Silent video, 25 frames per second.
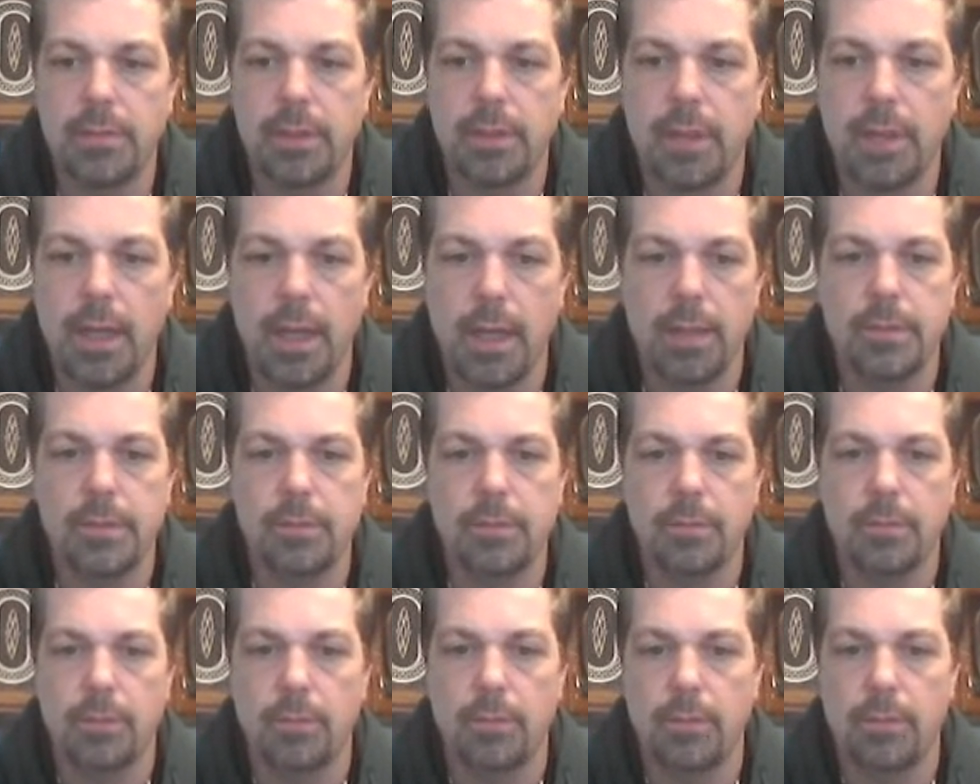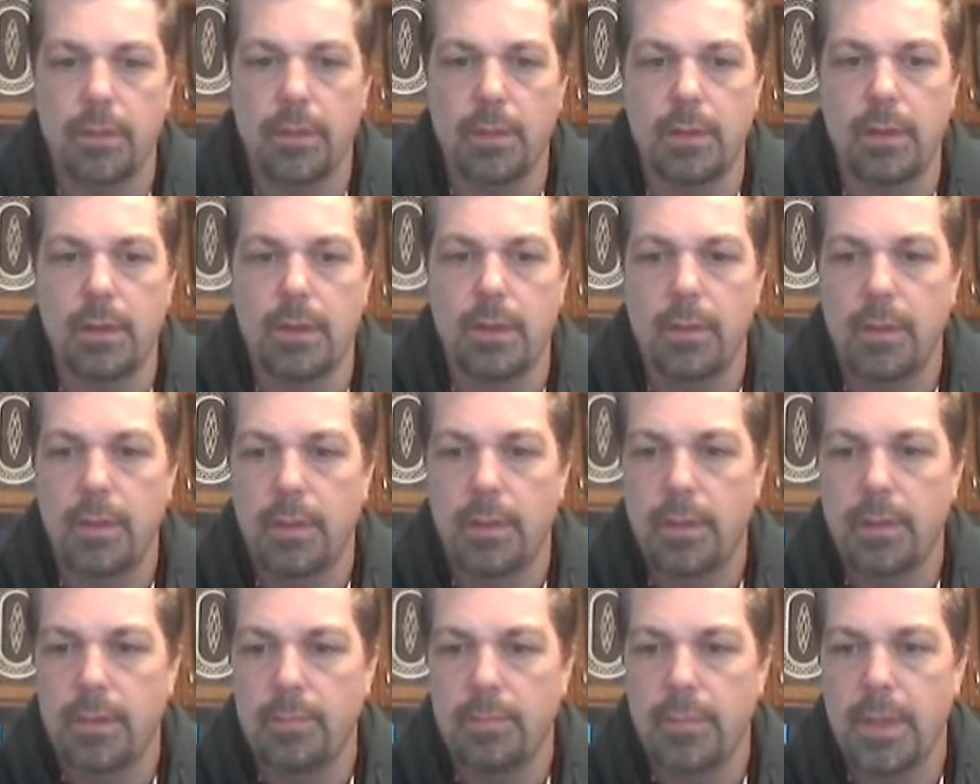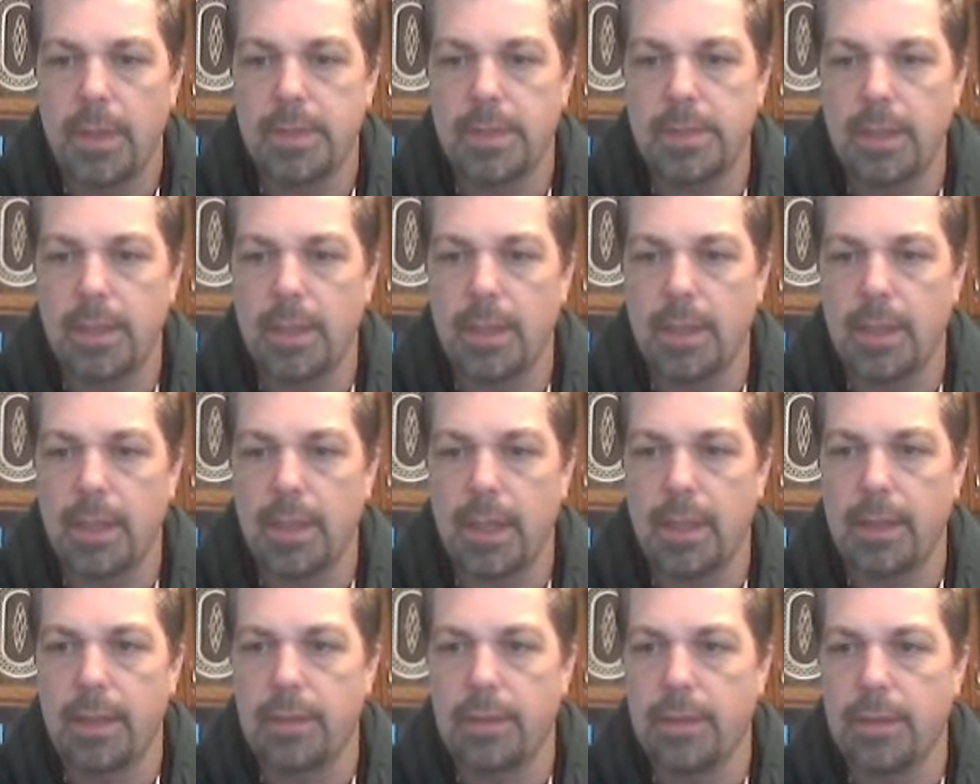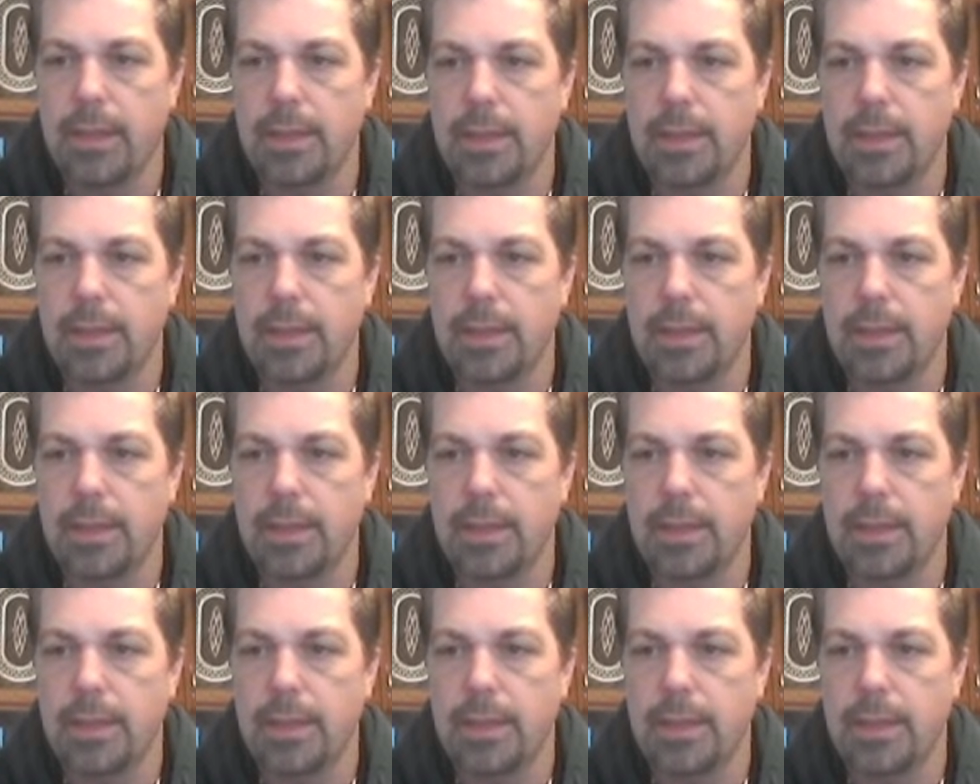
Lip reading: Okay, so it'll look basically like